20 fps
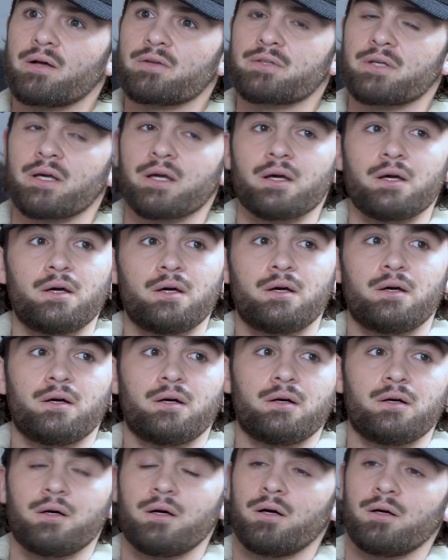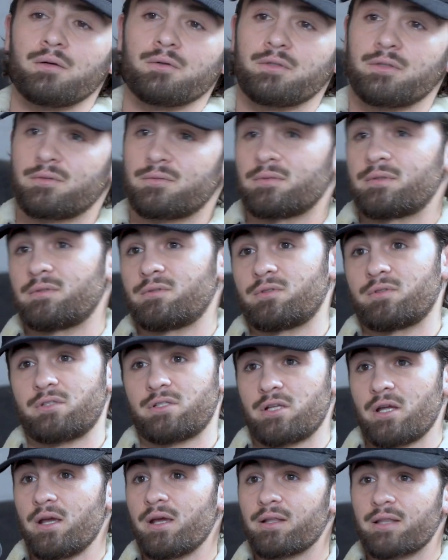I was like, "Oh
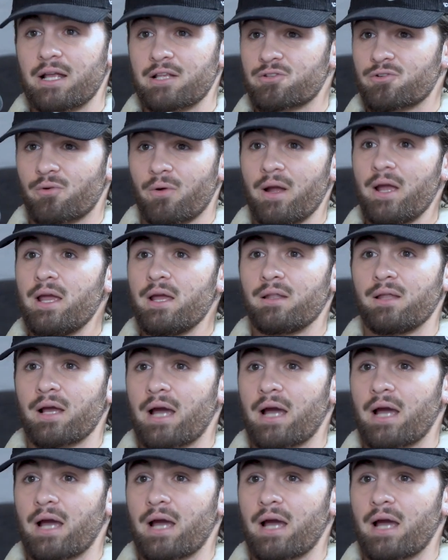shit, that's great."